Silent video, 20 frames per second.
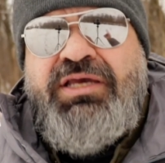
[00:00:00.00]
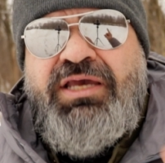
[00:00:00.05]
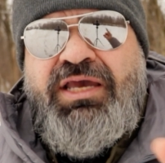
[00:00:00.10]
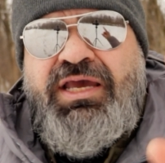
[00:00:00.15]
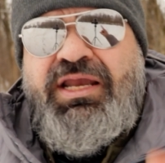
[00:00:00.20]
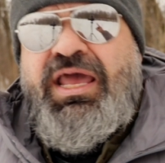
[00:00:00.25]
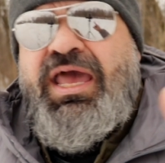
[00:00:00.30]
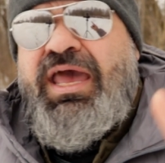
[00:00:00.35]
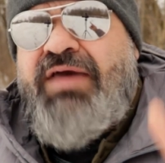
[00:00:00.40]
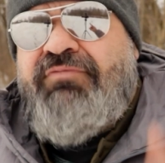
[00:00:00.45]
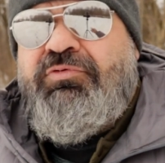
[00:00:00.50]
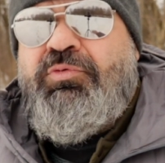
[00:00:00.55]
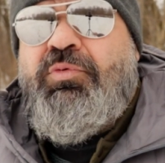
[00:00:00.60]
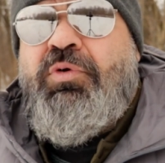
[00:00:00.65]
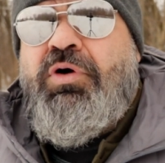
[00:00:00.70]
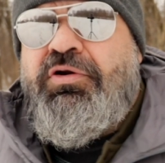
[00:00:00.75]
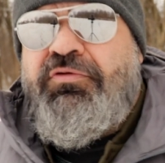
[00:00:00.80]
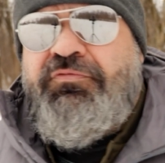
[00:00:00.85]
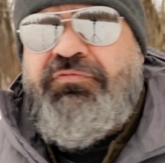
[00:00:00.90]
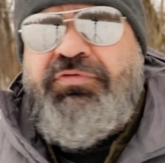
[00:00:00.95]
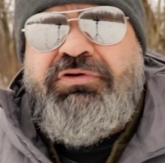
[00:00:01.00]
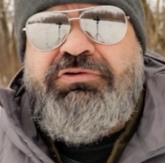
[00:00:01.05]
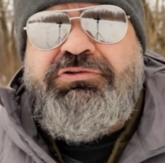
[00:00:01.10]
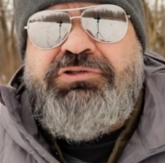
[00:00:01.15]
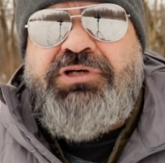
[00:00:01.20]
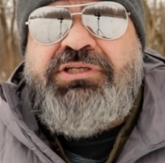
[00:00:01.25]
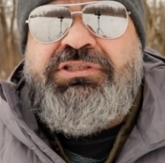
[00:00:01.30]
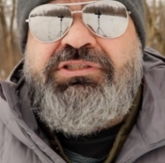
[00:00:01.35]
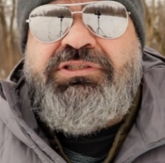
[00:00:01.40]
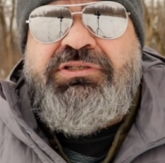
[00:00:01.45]
and have a water
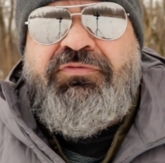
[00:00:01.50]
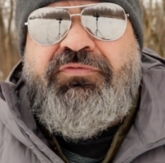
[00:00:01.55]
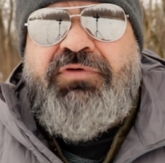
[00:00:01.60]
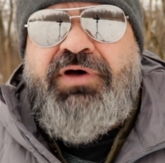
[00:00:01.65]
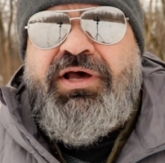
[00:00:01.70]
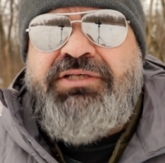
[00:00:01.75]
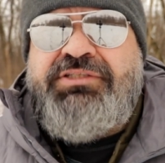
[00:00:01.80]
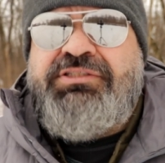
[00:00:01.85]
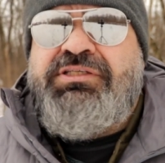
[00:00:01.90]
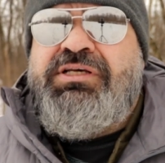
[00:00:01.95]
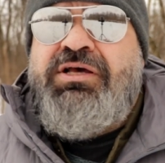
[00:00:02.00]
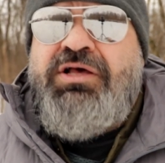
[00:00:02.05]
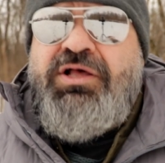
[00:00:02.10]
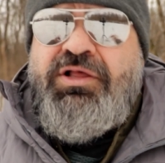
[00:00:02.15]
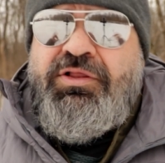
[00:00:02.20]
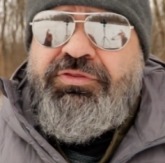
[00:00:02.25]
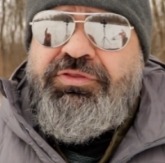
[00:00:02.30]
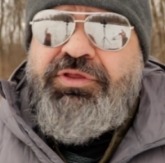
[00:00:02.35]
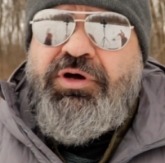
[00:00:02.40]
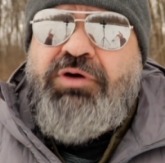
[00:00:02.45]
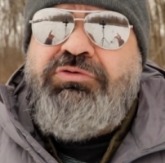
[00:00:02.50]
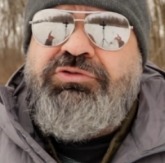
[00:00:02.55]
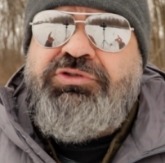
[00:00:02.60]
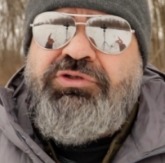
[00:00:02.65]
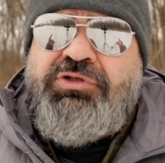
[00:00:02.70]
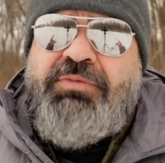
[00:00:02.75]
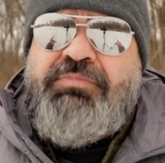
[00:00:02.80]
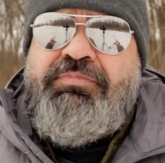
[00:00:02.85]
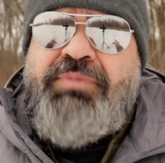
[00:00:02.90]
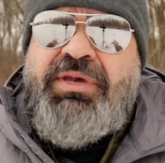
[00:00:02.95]
filtration device. Those are
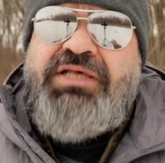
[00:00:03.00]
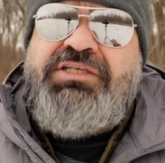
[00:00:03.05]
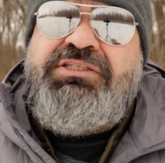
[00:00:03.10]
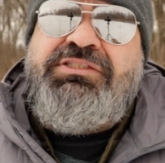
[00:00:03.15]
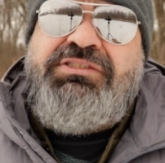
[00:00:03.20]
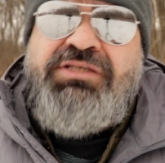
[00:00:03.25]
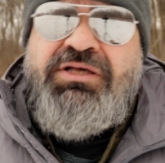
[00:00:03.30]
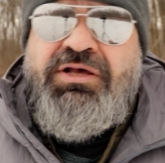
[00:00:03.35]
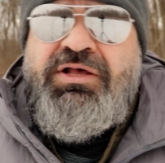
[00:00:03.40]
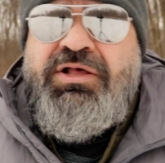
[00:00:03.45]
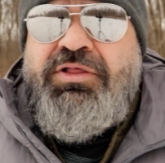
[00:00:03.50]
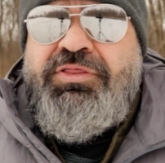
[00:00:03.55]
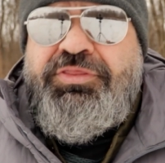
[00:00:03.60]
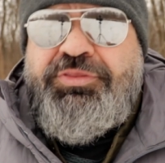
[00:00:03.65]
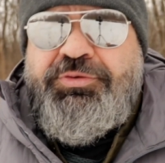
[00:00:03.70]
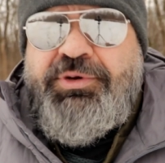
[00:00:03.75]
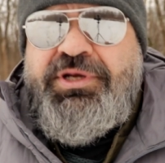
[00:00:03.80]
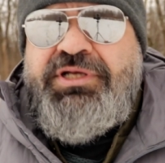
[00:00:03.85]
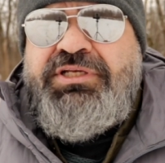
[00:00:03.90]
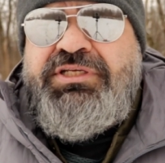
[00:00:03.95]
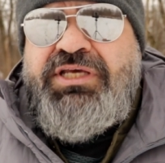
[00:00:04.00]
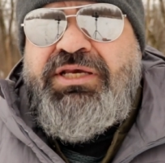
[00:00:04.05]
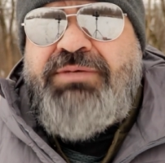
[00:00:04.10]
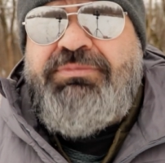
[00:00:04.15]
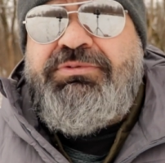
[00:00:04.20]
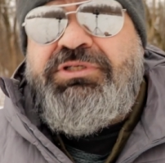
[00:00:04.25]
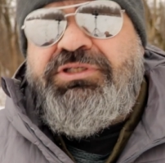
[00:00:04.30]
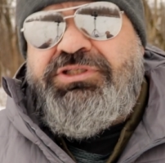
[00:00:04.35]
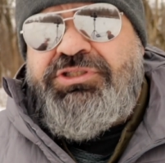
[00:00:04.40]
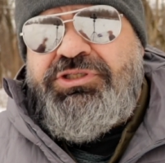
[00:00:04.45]
the best 3
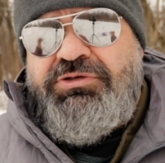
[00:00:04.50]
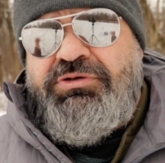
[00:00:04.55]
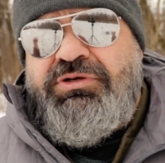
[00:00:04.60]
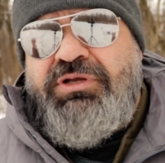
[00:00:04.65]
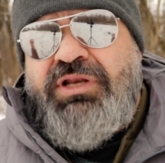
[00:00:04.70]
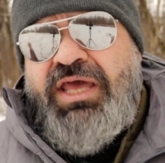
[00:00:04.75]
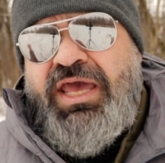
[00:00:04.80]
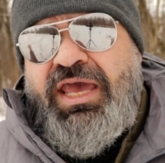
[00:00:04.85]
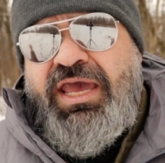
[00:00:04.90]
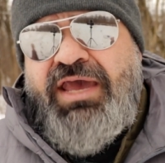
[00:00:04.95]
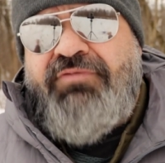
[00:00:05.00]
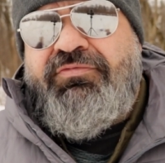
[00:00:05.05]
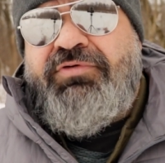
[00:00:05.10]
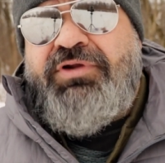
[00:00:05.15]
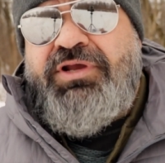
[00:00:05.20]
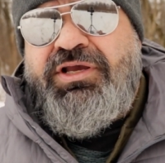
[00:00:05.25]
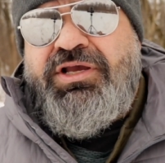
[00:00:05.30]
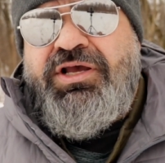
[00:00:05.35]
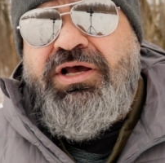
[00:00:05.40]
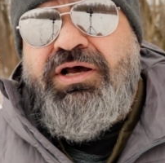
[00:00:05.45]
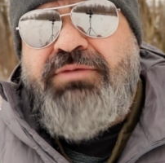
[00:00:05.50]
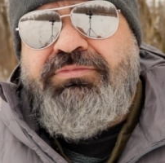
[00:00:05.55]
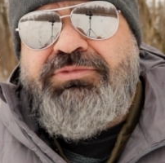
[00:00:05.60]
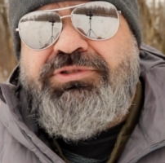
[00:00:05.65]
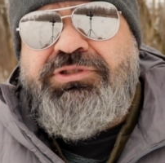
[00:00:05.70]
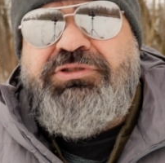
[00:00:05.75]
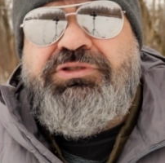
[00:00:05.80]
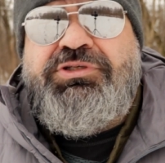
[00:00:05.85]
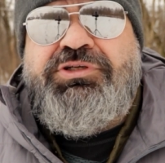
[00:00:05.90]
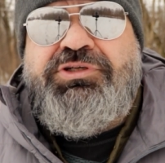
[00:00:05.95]
tips that you can have when it comes
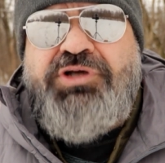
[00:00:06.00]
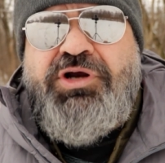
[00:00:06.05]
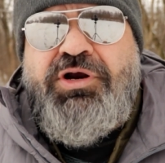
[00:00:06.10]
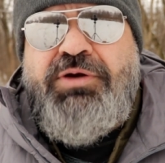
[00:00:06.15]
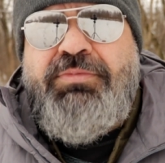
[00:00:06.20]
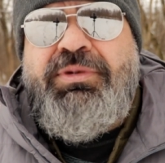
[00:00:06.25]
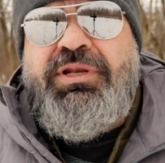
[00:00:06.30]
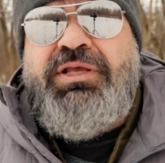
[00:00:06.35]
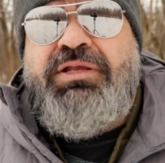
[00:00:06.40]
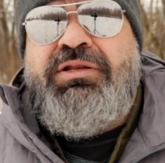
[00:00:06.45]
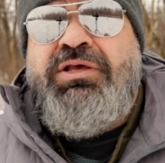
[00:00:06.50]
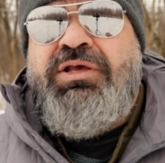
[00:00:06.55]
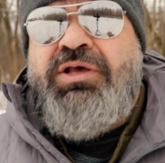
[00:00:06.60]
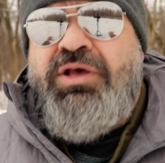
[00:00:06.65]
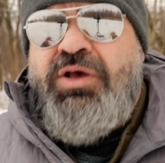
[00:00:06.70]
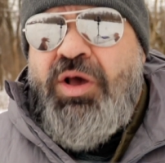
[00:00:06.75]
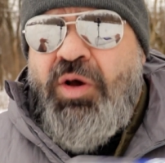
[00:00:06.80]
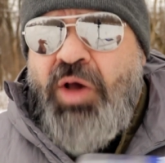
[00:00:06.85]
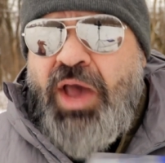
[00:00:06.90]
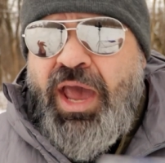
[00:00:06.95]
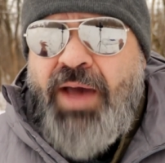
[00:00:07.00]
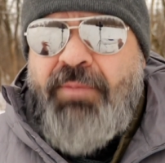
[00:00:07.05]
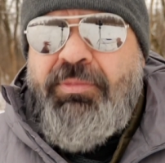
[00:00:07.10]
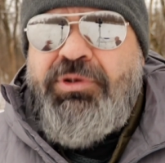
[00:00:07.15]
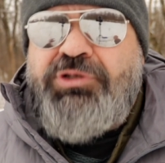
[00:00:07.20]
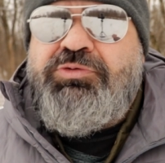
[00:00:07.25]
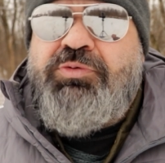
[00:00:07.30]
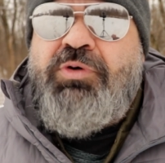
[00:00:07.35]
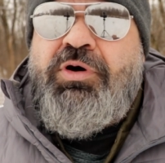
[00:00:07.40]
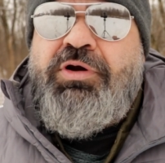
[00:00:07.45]
to determining how
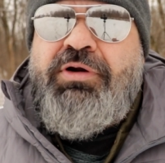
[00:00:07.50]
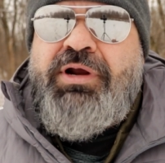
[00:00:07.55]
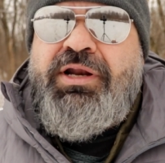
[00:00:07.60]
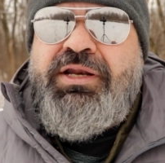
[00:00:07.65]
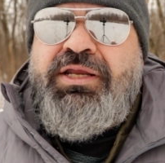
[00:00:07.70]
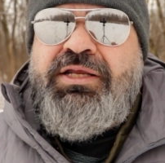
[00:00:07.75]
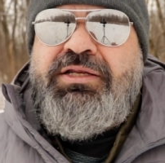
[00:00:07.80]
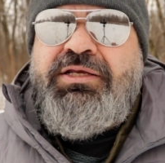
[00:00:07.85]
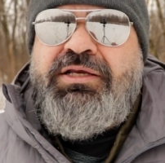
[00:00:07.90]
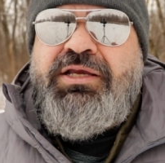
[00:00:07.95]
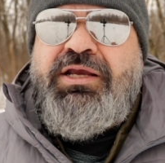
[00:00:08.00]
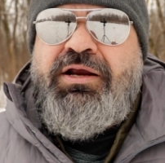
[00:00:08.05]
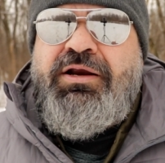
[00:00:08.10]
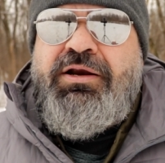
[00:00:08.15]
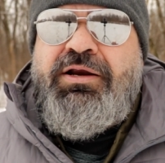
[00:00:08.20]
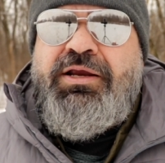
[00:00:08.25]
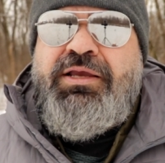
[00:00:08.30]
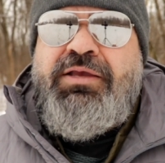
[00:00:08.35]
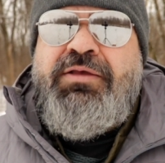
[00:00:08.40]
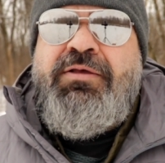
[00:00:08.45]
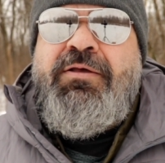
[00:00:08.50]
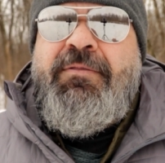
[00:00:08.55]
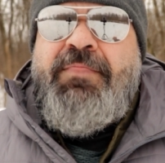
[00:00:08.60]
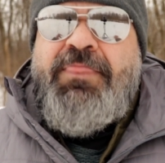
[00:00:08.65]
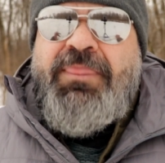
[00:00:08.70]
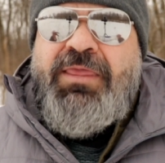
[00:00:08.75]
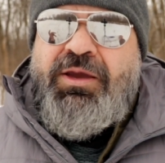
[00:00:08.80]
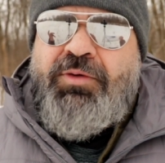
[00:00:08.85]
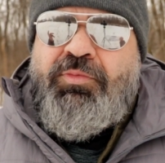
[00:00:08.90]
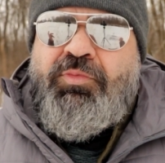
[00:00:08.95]
much water I need to carry
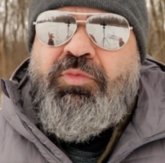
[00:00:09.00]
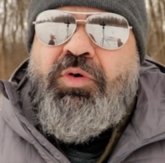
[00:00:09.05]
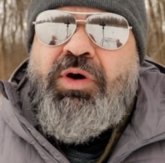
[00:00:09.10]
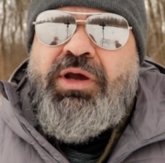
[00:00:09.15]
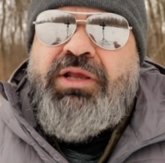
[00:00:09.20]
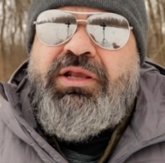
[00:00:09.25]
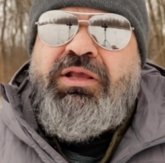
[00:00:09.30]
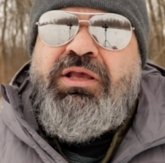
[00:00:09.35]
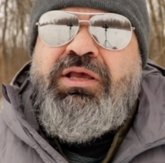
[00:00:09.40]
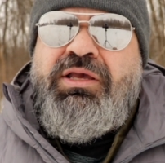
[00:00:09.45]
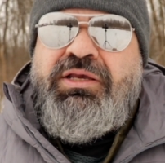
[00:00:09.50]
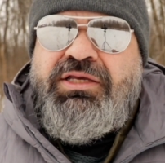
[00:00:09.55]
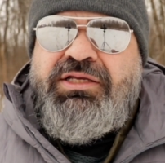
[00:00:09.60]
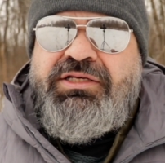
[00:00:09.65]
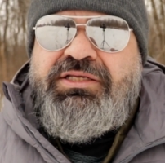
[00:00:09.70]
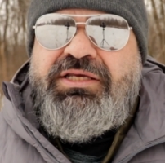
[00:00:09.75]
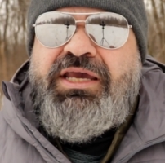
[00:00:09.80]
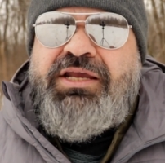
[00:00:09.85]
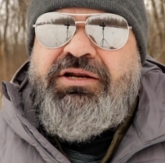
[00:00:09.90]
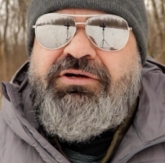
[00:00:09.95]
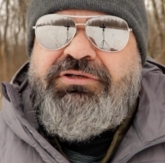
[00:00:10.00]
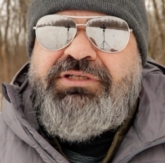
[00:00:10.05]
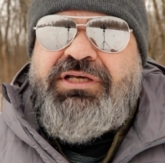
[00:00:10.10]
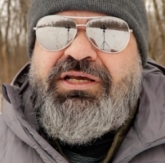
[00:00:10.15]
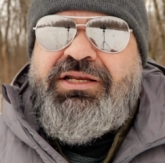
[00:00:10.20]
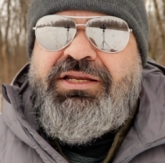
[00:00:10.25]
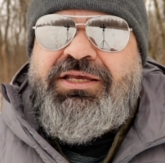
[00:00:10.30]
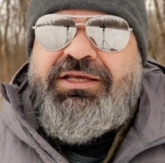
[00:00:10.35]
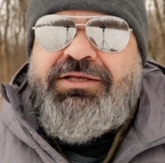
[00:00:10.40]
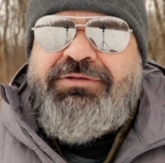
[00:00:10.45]
and what containers I
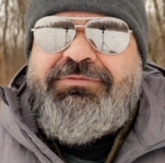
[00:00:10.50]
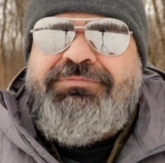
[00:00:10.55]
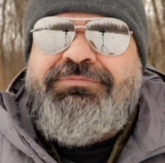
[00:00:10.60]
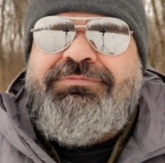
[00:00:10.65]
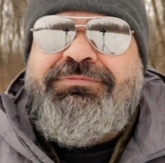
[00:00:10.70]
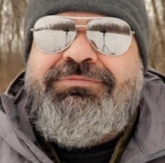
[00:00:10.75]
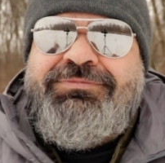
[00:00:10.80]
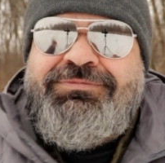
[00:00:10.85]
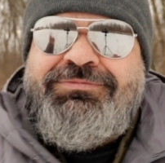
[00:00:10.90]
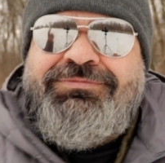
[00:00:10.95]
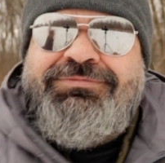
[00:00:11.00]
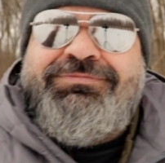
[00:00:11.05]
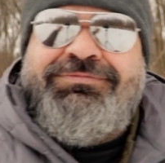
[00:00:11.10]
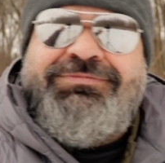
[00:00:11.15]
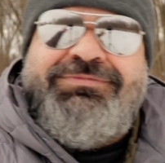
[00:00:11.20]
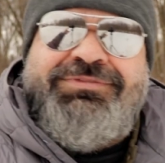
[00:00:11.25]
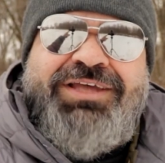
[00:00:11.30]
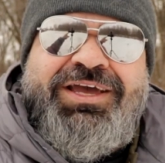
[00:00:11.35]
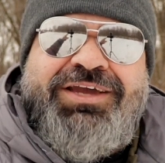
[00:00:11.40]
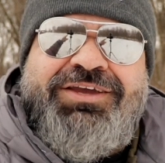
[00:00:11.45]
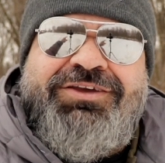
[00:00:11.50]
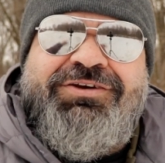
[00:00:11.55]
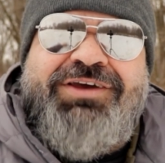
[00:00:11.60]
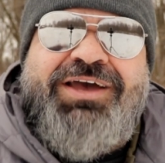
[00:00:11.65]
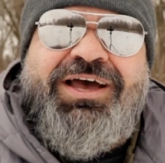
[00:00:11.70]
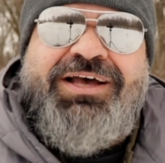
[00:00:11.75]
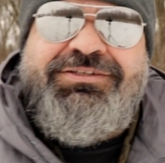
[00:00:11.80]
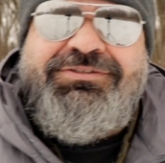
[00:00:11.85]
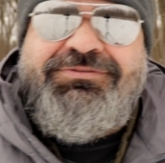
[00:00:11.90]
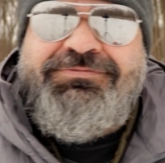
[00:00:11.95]
need. Thank you
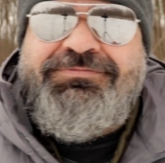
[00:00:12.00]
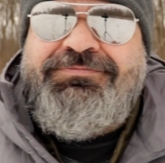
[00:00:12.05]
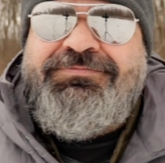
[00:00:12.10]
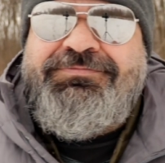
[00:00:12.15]
guys.